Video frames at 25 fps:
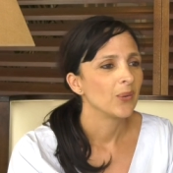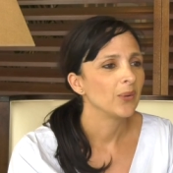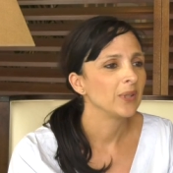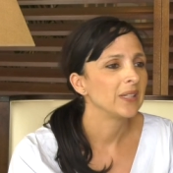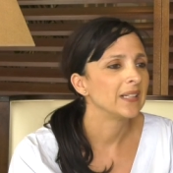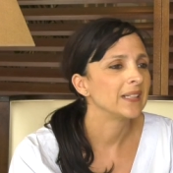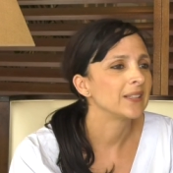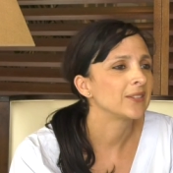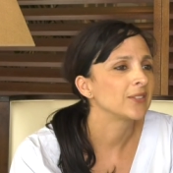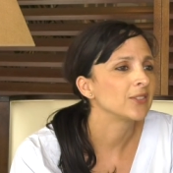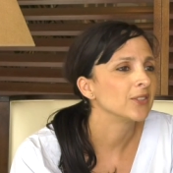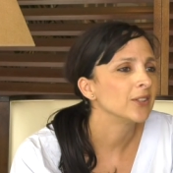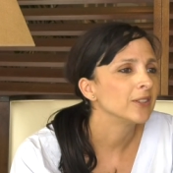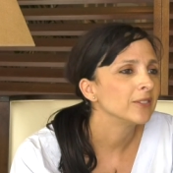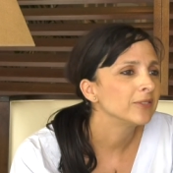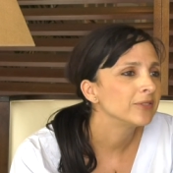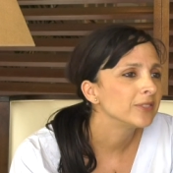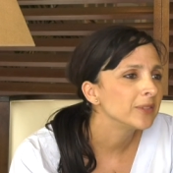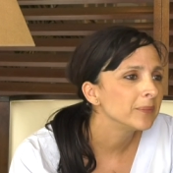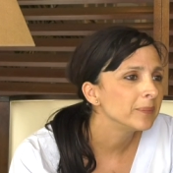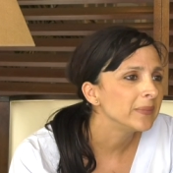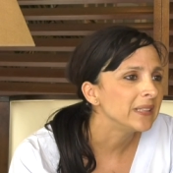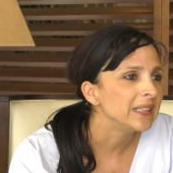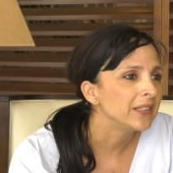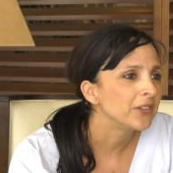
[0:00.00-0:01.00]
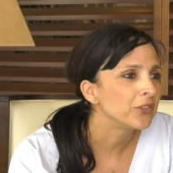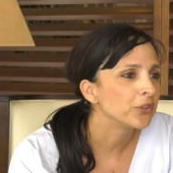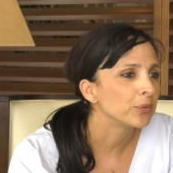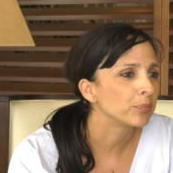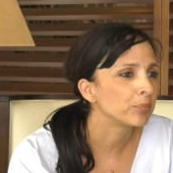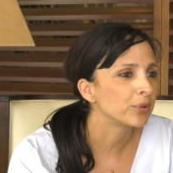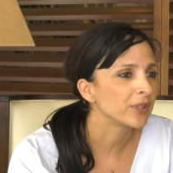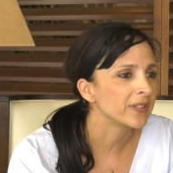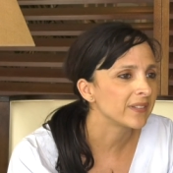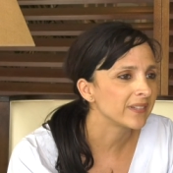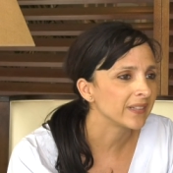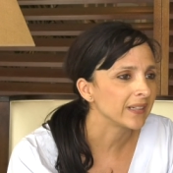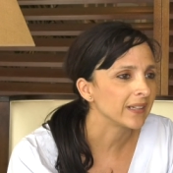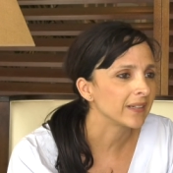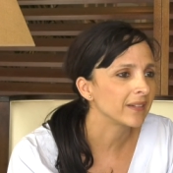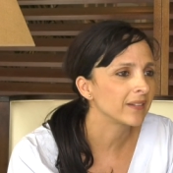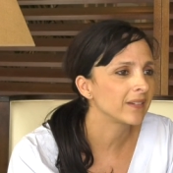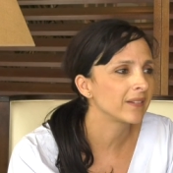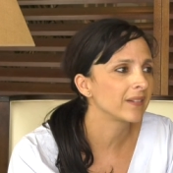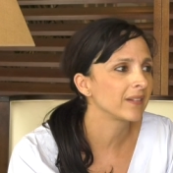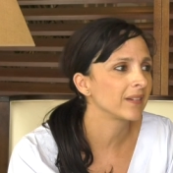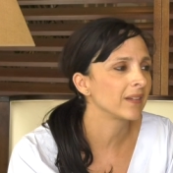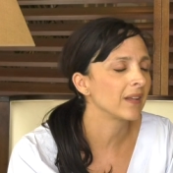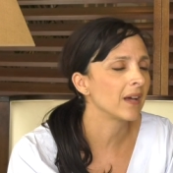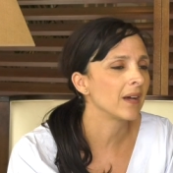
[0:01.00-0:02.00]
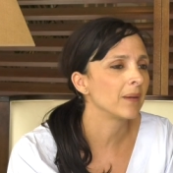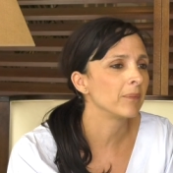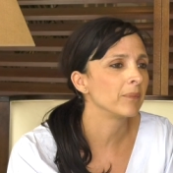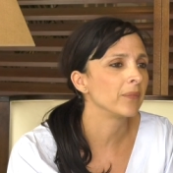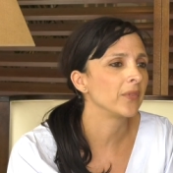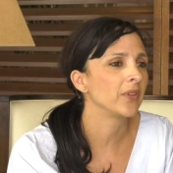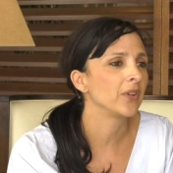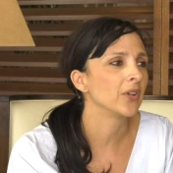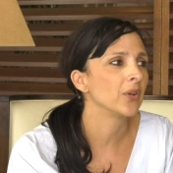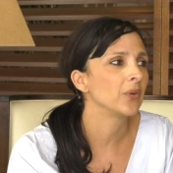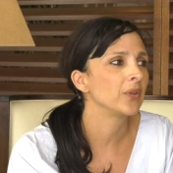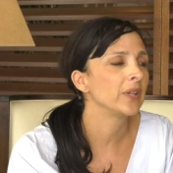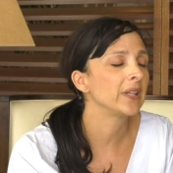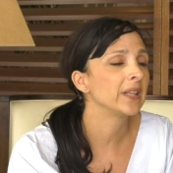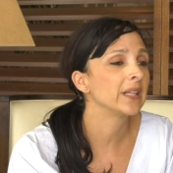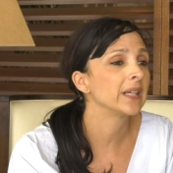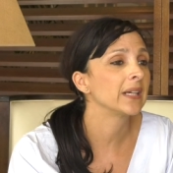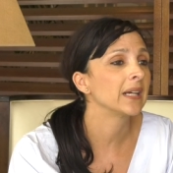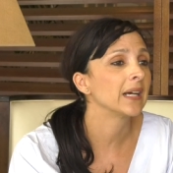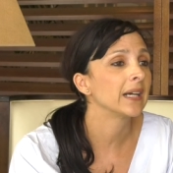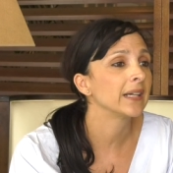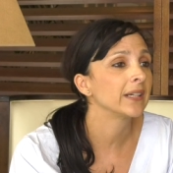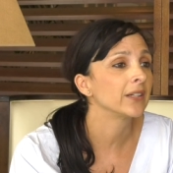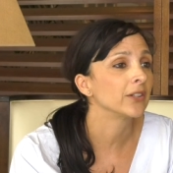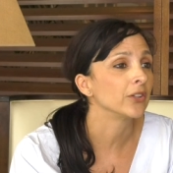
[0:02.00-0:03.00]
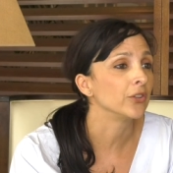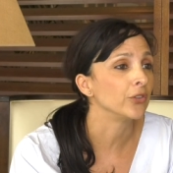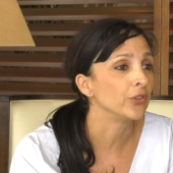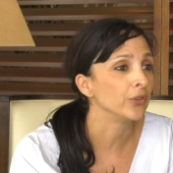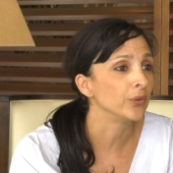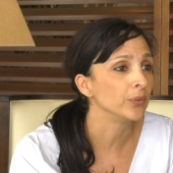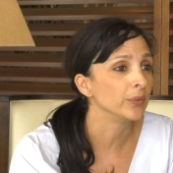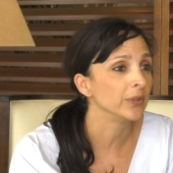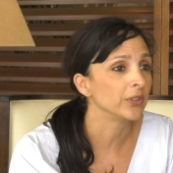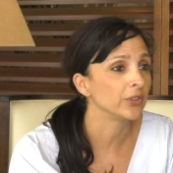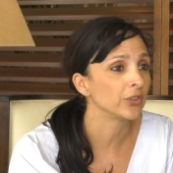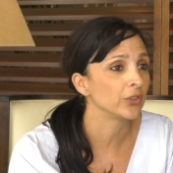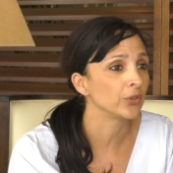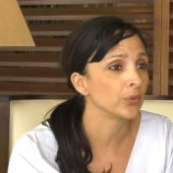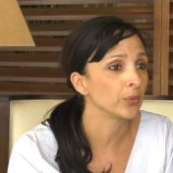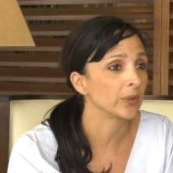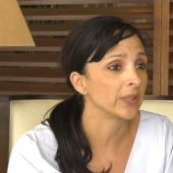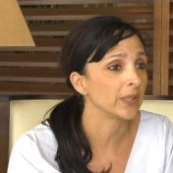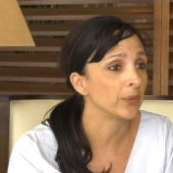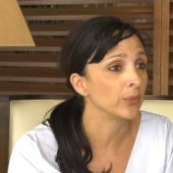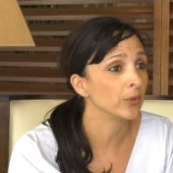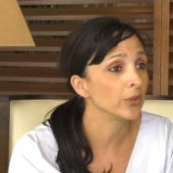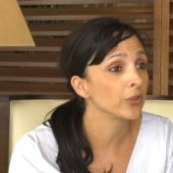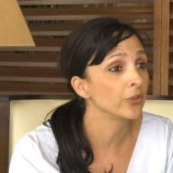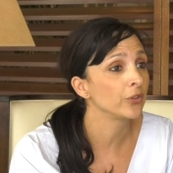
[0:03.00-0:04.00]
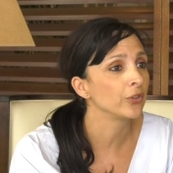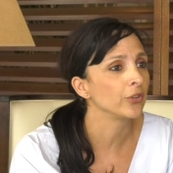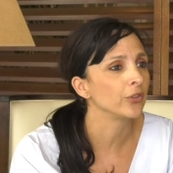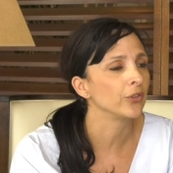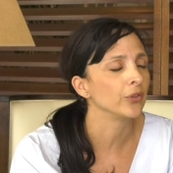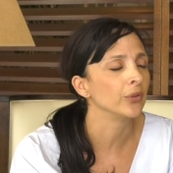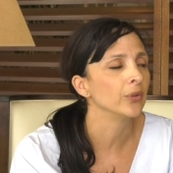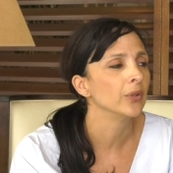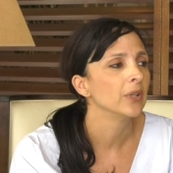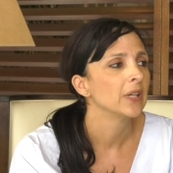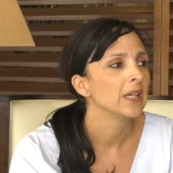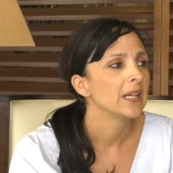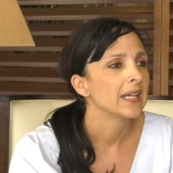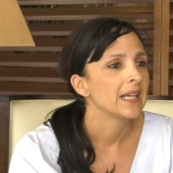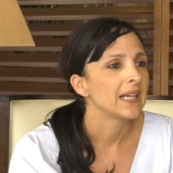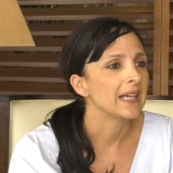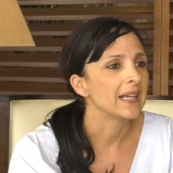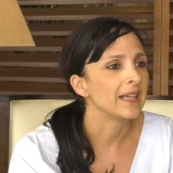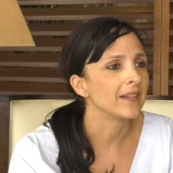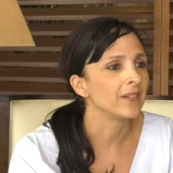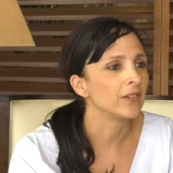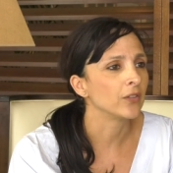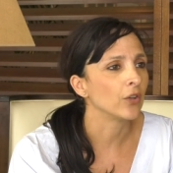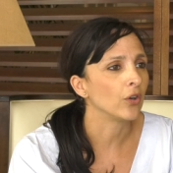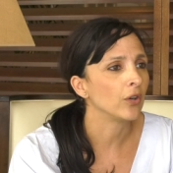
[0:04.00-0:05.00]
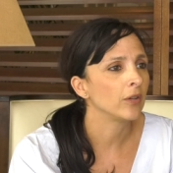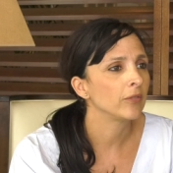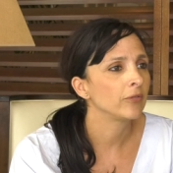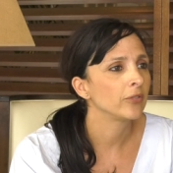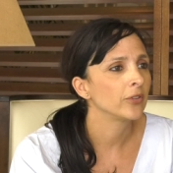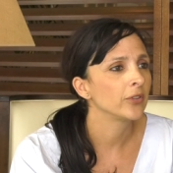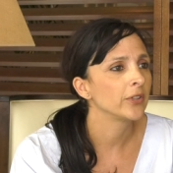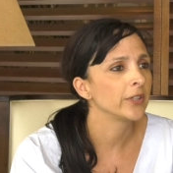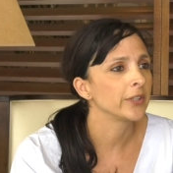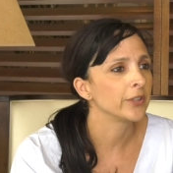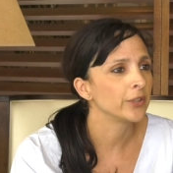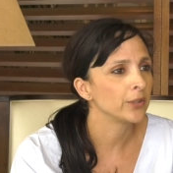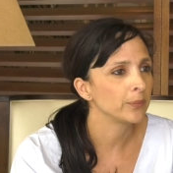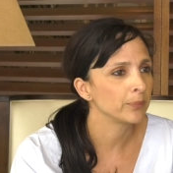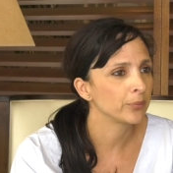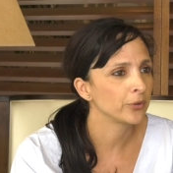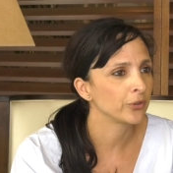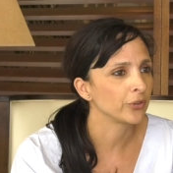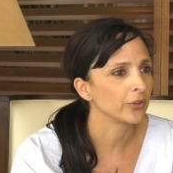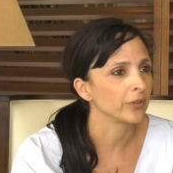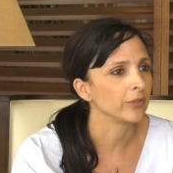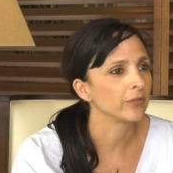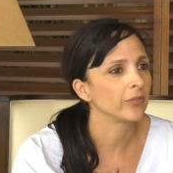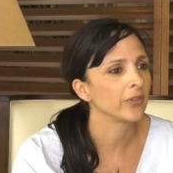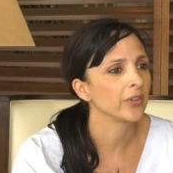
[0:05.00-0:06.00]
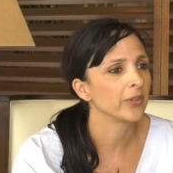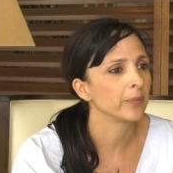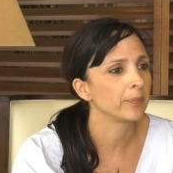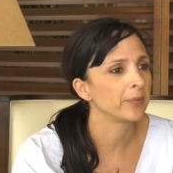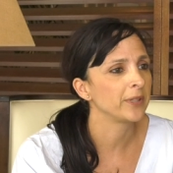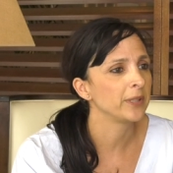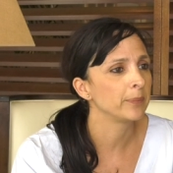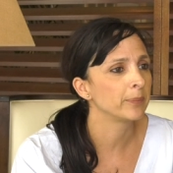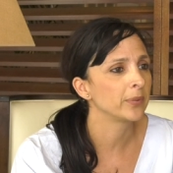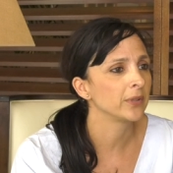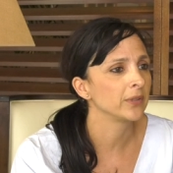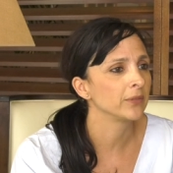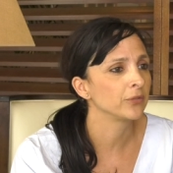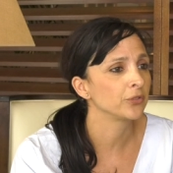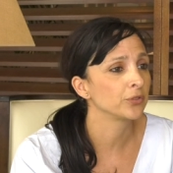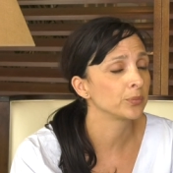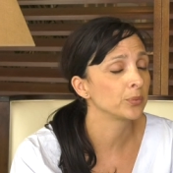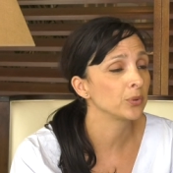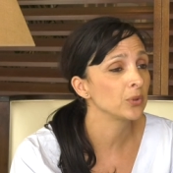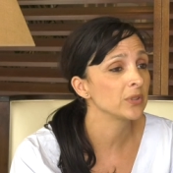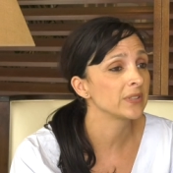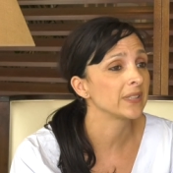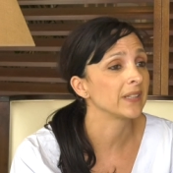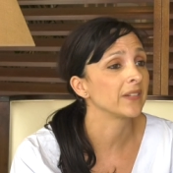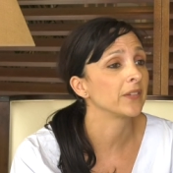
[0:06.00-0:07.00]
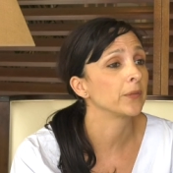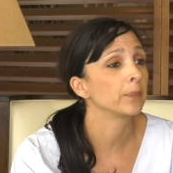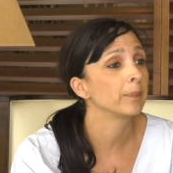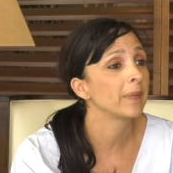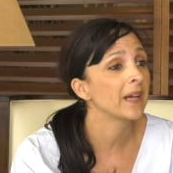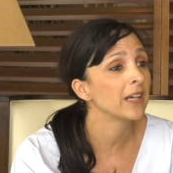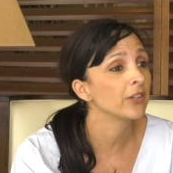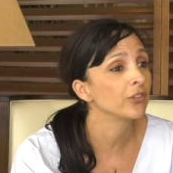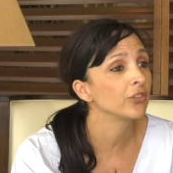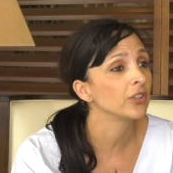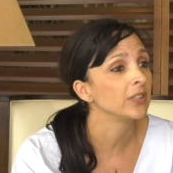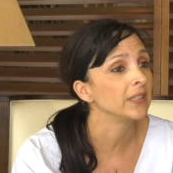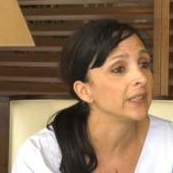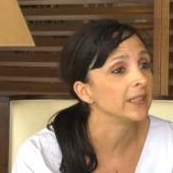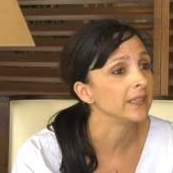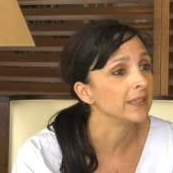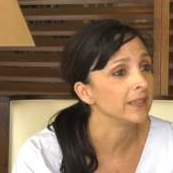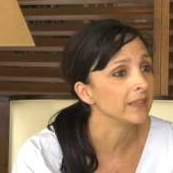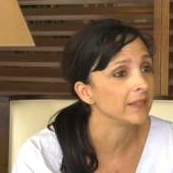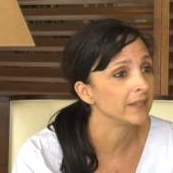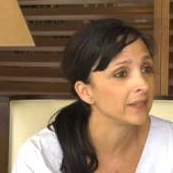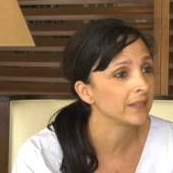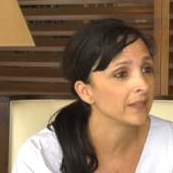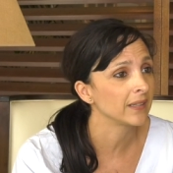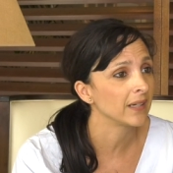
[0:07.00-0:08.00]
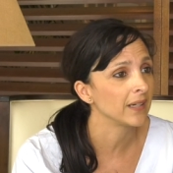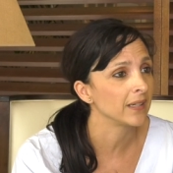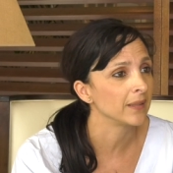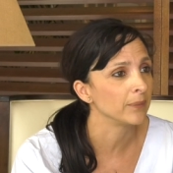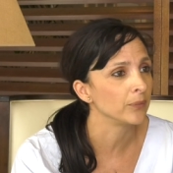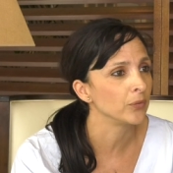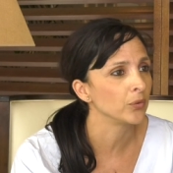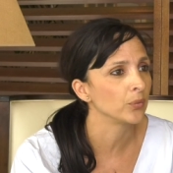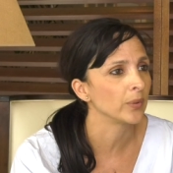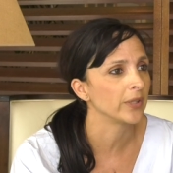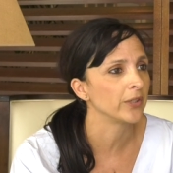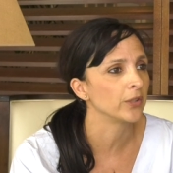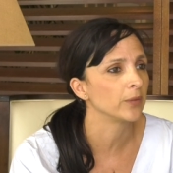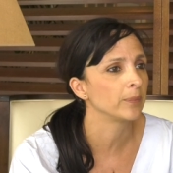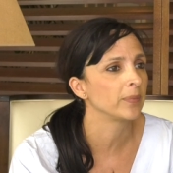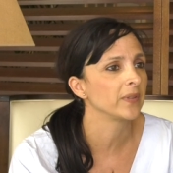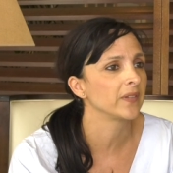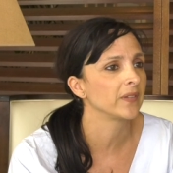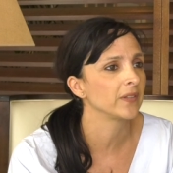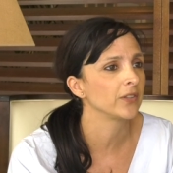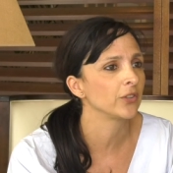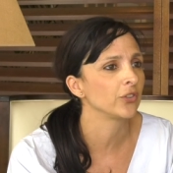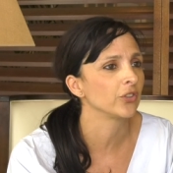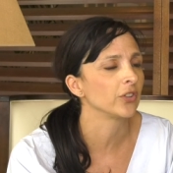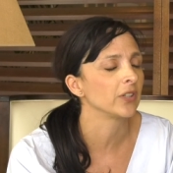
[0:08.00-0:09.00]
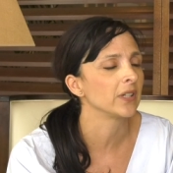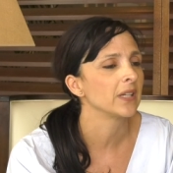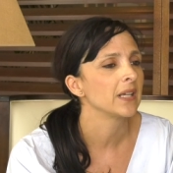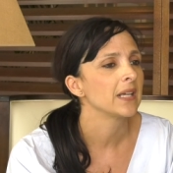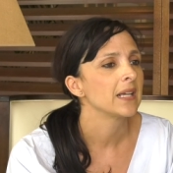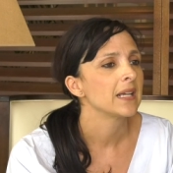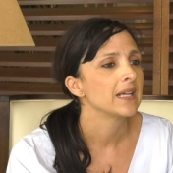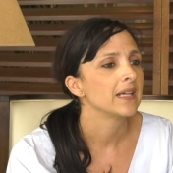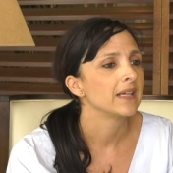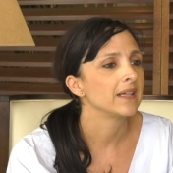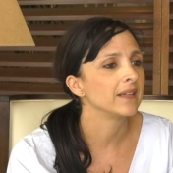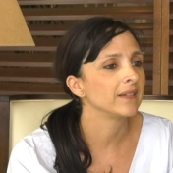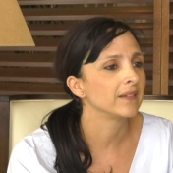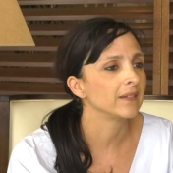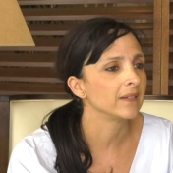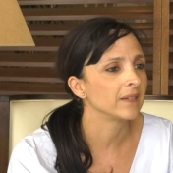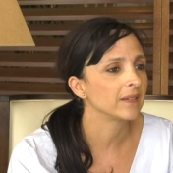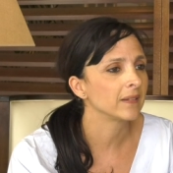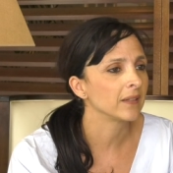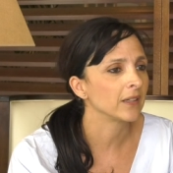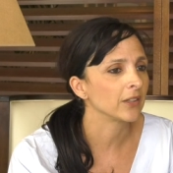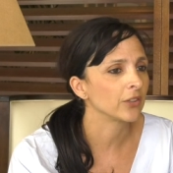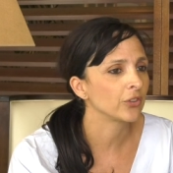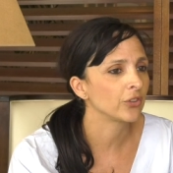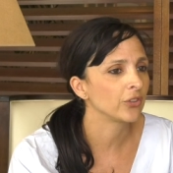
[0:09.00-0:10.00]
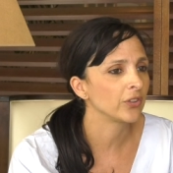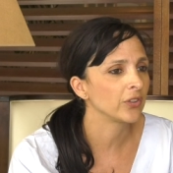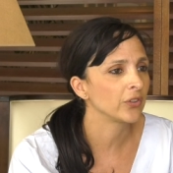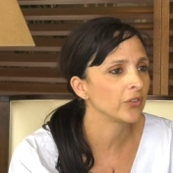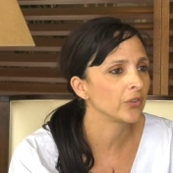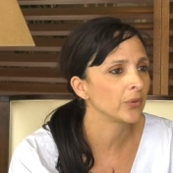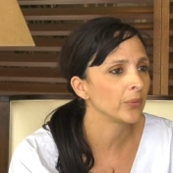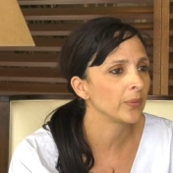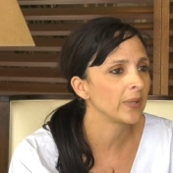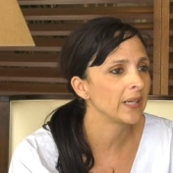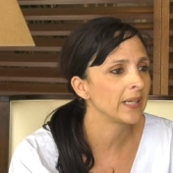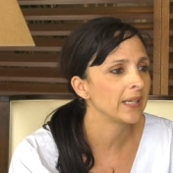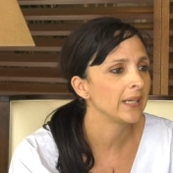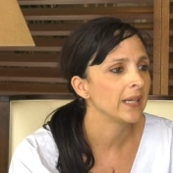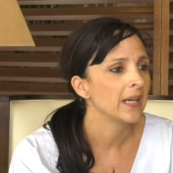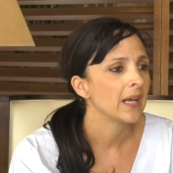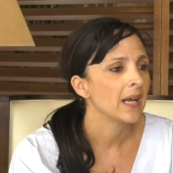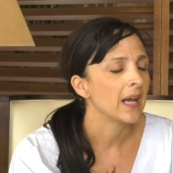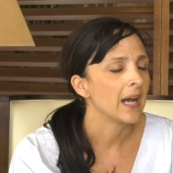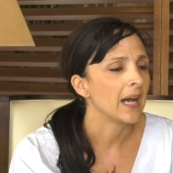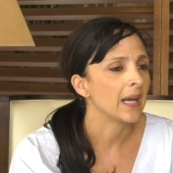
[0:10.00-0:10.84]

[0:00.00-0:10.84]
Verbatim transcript: Well, it's not for me to predict. Um, the only thing I can do, which is what I want to do, is offer an option for the people of Gibraltar, especially in these times when opposition is in such disarray.